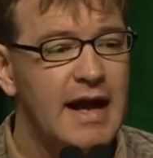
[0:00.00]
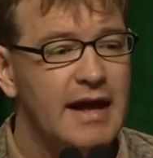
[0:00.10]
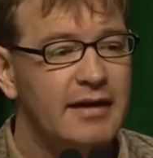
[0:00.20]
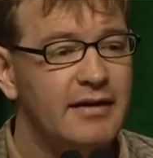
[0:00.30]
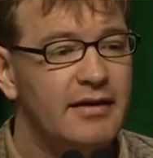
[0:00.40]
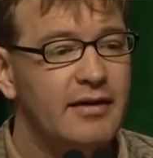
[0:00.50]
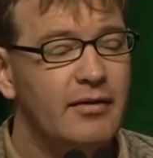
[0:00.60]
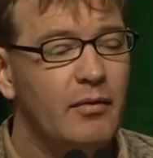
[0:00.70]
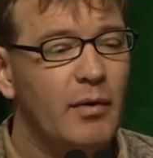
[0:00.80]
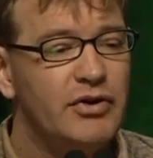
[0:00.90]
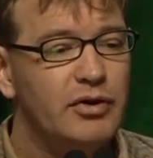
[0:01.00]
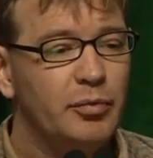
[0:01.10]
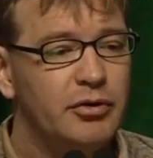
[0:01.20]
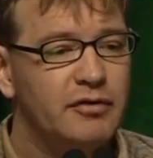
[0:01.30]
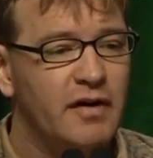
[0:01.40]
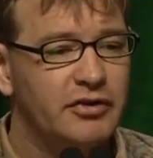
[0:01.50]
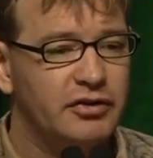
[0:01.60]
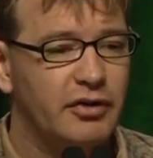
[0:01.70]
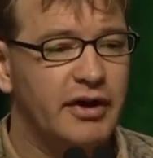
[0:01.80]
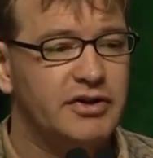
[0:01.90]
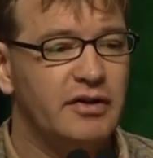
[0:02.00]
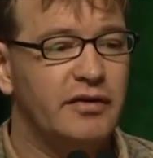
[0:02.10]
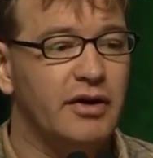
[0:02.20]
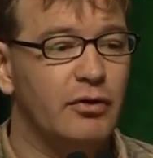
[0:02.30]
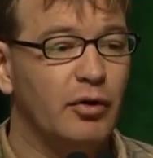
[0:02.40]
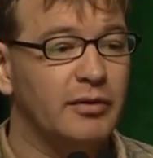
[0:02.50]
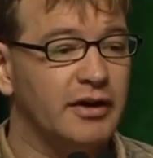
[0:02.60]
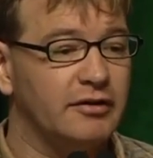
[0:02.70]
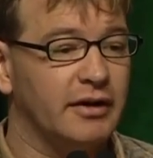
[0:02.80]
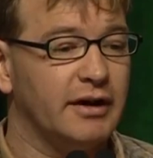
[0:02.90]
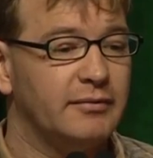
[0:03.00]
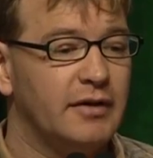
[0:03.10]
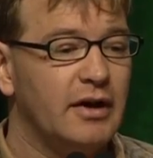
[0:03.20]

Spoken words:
And when you compute functional connectivity normally, right,